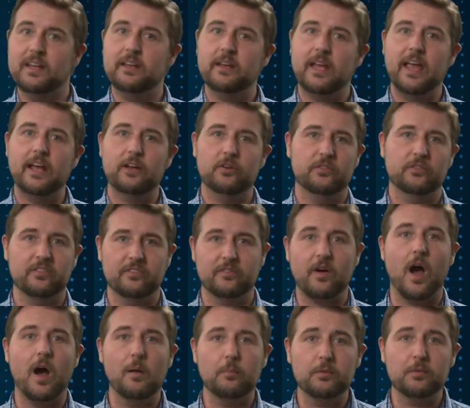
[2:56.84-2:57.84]
indicators of
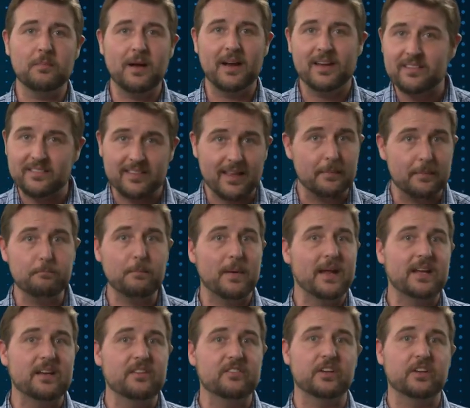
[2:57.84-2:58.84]
compromise that
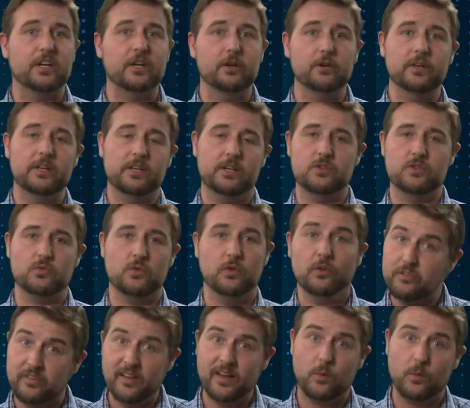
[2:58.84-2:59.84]
many security
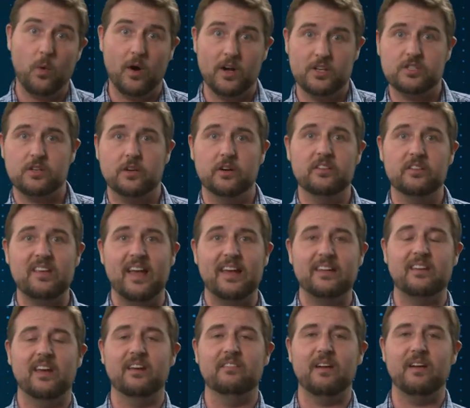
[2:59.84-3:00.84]
controls like WatchGuard's
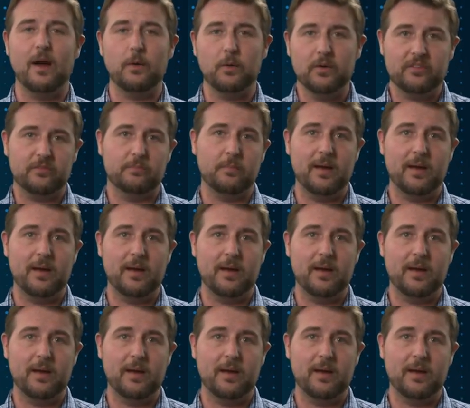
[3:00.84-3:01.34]
antivirus